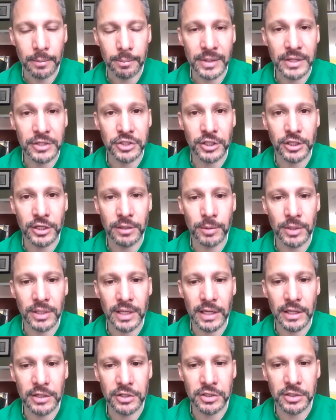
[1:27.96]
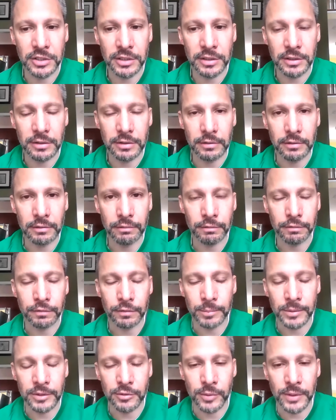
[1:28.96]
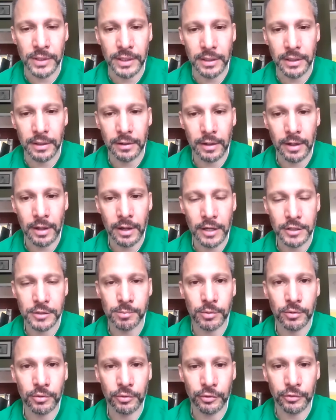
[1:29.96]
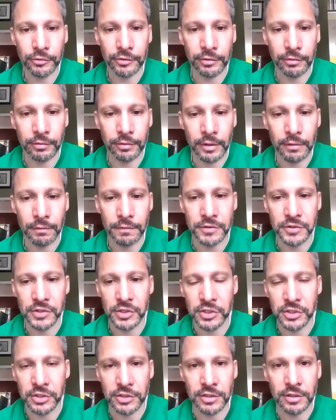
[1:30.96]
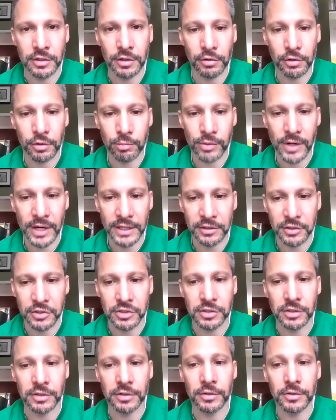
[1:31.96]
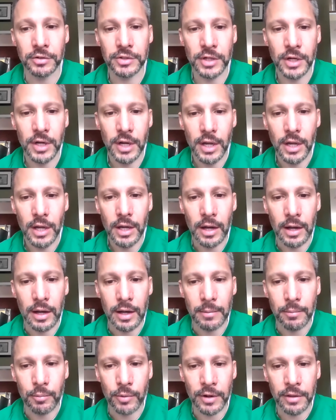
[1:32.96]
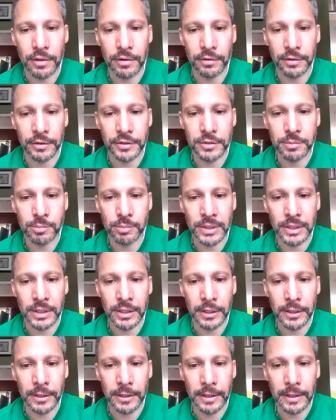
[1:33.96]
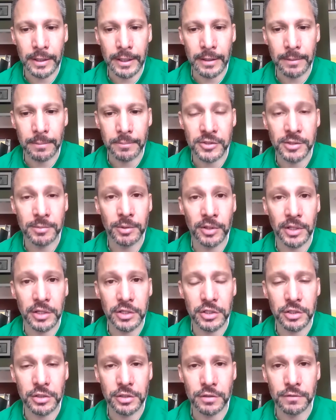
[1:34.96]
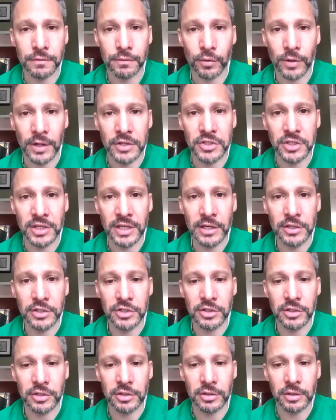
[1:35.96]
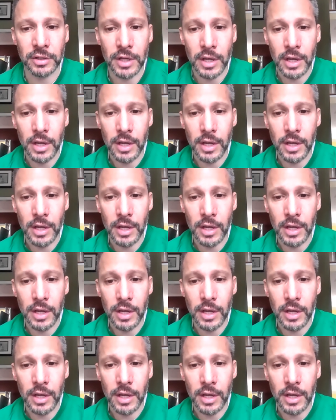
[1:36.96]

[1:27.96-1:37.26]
patient communication from between hospitals and physicians and other practitioners, whether it's been simulations for educational